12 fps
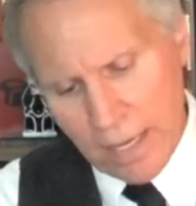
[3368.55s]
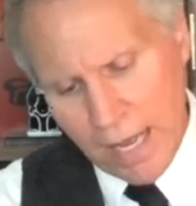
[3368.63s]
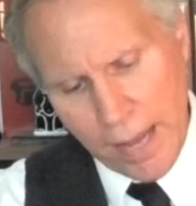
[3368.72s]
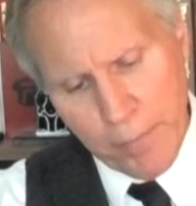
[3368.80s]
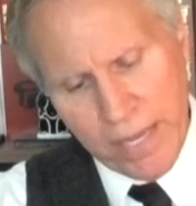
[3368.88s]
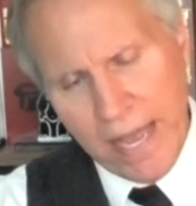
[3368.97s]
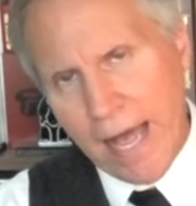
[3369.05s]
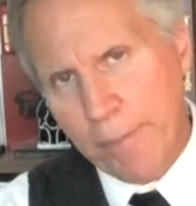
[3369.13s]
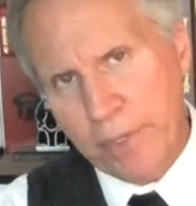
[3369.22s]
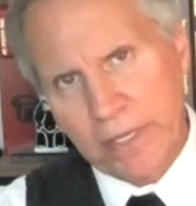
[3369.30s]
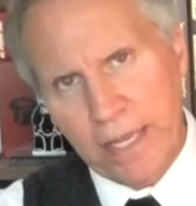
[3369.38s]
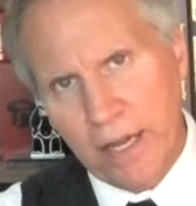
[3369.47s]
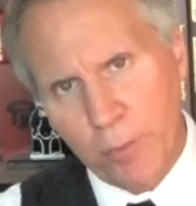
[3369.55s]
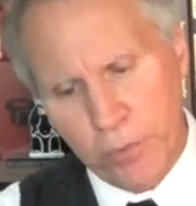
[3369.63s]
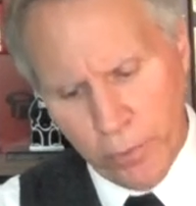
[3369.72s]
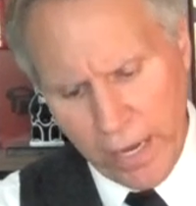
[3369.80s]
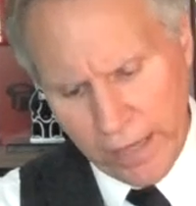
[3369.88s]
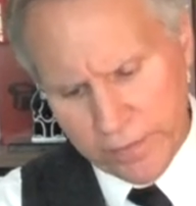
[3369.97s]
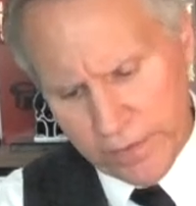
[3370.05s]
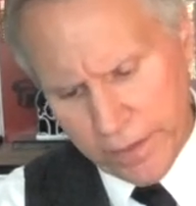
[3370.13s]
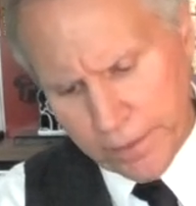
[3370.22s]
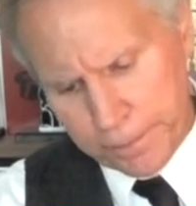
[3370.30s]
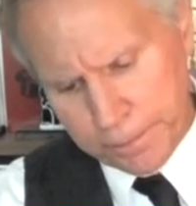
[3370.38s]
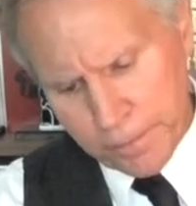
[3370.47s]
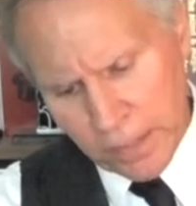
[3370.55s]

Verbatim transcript: I'd be happy to help you out there.